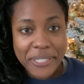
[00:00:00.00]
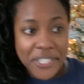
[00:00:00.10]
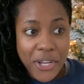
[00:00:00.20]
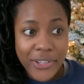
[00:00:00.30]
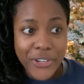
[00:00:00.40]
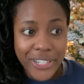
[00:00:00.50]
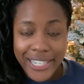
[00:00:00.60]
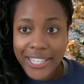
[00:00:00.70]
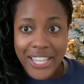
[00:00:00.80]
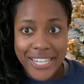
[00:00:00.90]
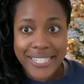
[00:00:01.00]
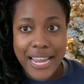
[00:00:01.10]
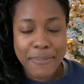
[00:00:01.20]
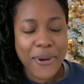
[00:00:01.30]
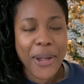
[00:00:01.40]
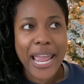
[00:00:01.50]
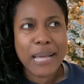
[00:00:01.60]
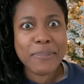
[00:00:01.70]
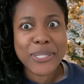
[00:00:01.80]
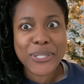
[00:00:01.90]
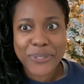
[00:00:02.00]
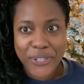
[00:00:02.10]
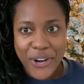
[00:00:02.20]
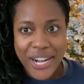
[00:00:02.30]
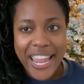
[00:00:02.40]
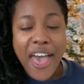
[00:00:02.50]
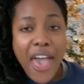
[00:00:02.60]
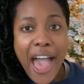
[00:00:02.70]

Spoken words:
So you're getting a lot of side pony. I'm so sorry.